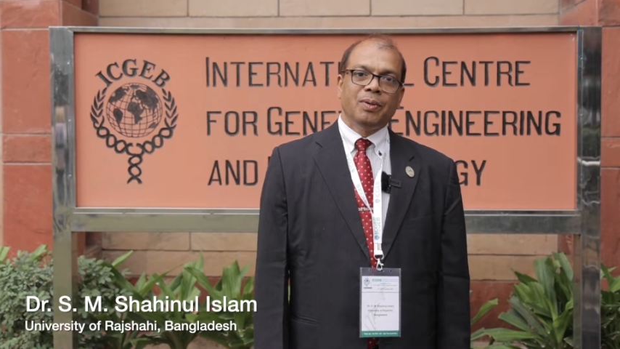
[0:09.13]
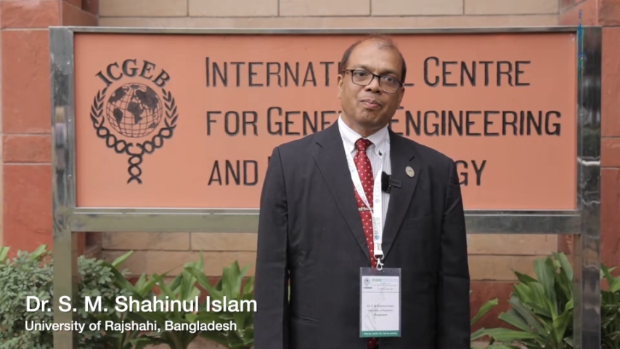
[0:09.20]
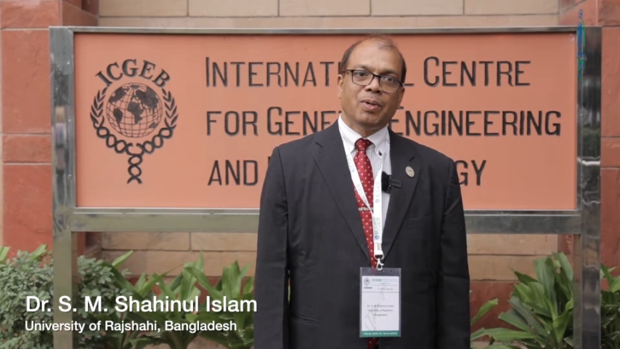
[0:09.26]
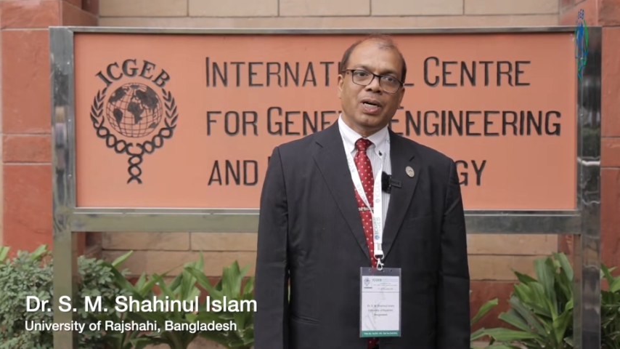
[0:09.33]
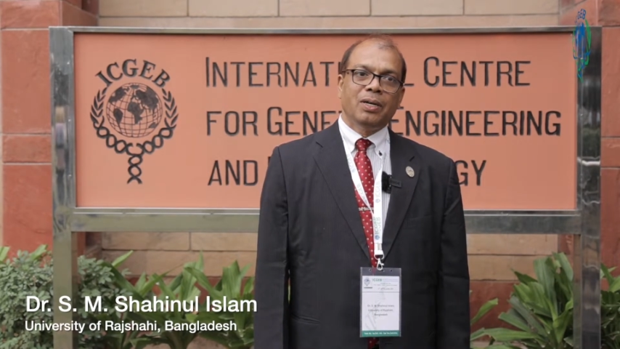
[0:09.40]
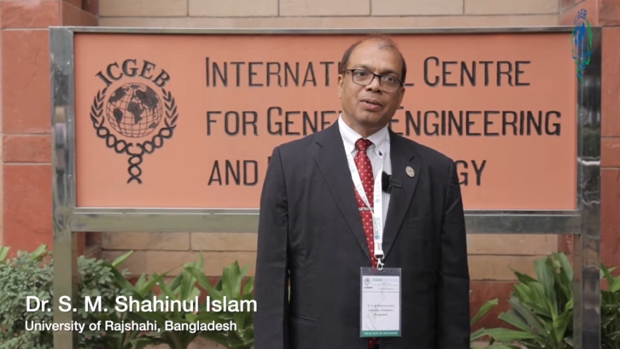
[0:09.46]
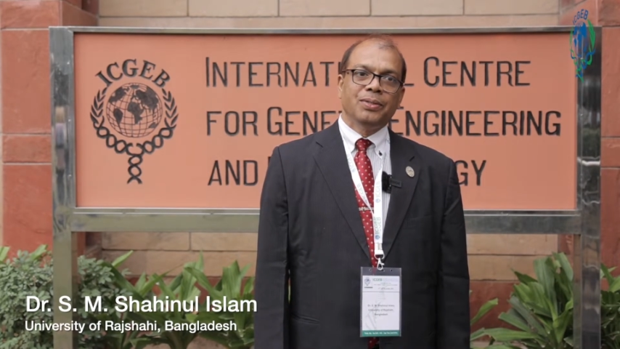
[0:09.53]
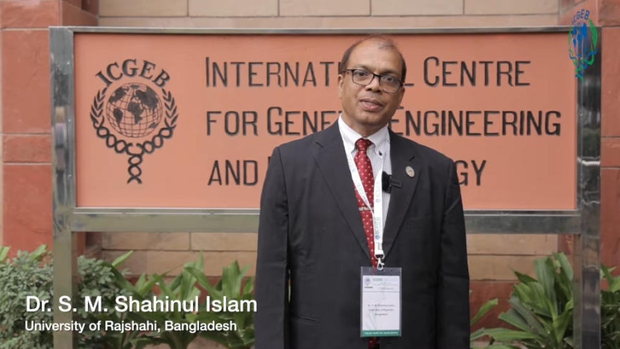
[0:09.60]
of
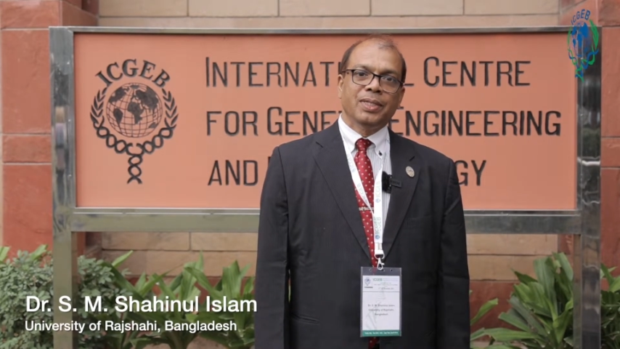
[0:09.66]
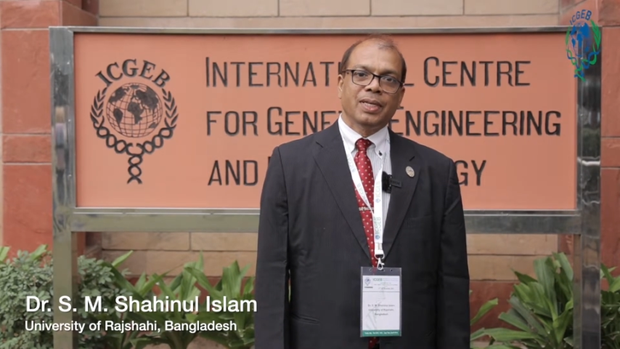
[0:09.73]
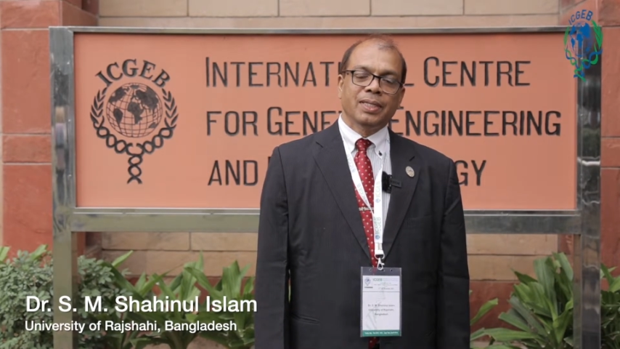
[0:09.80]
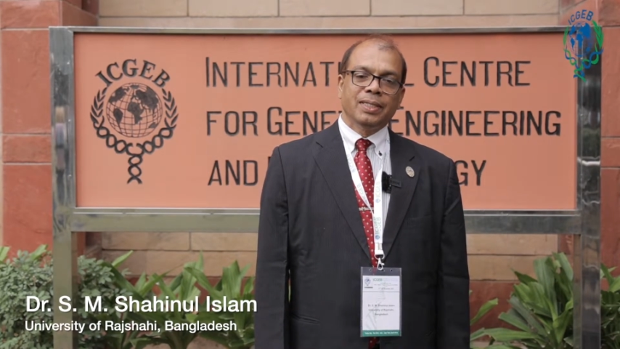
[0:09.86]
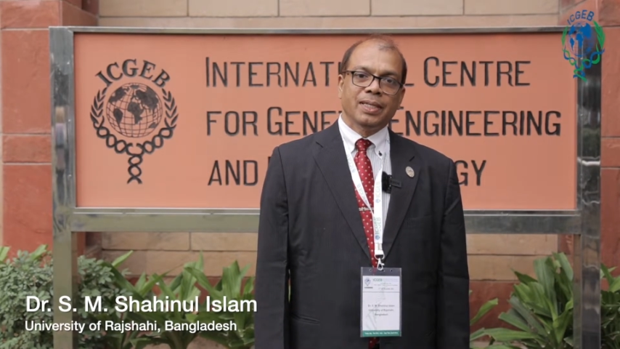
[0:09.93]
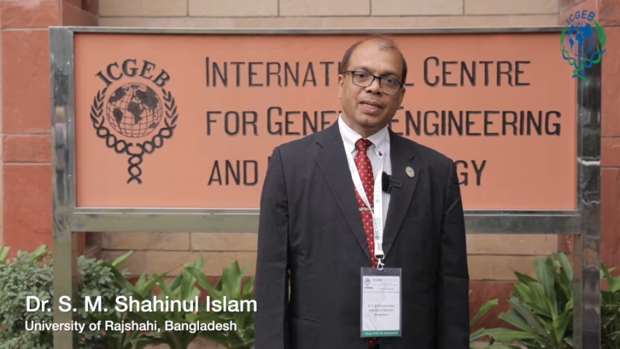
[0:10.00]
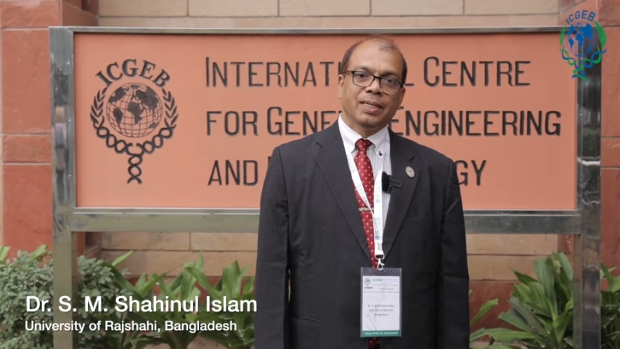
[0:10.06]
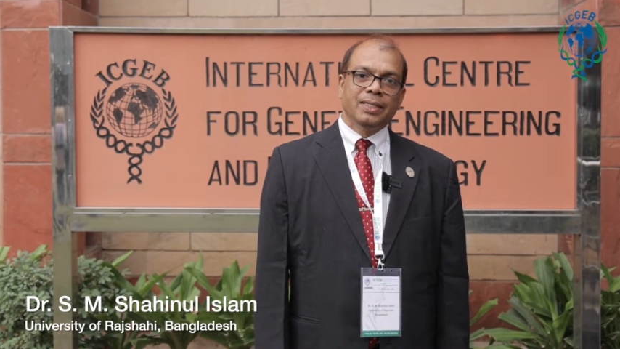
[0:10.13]

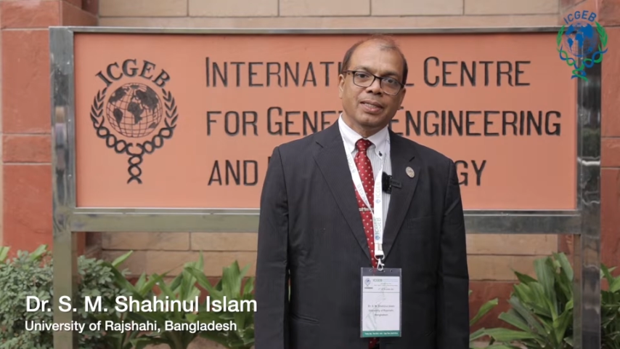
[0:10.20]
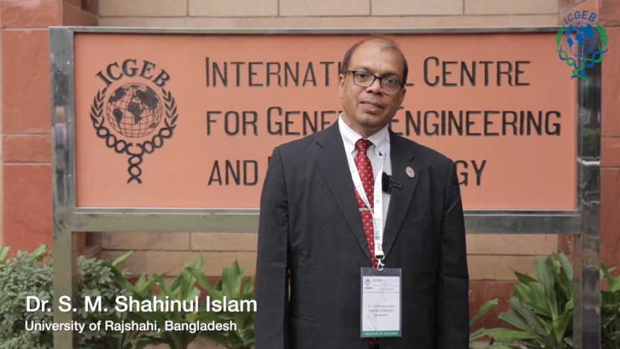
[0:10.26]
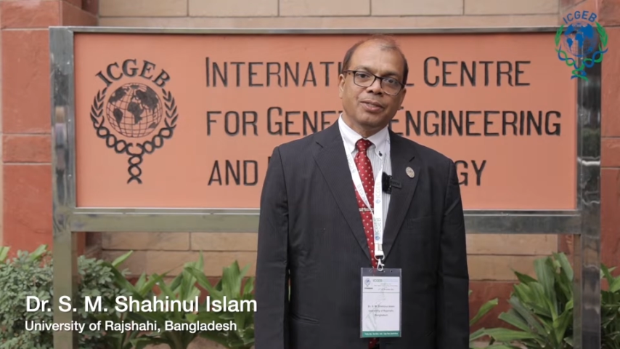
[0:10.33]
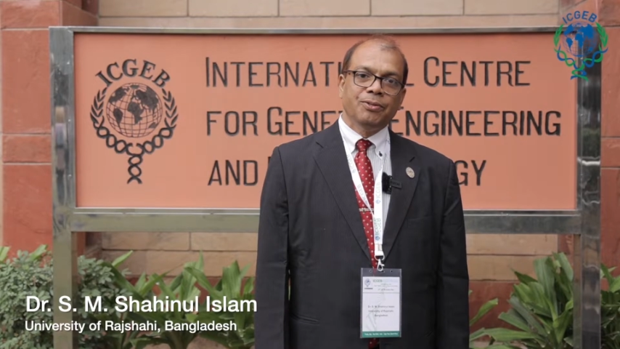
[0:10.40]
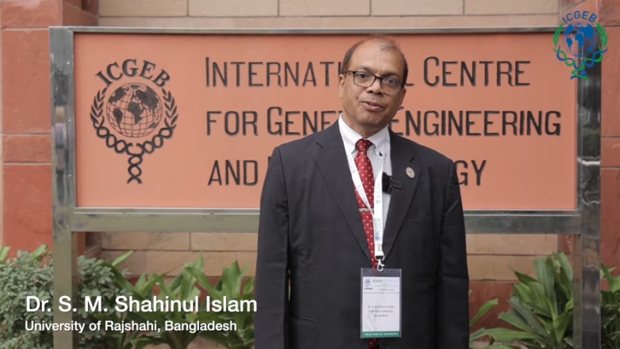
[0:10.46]
Biological Sciences,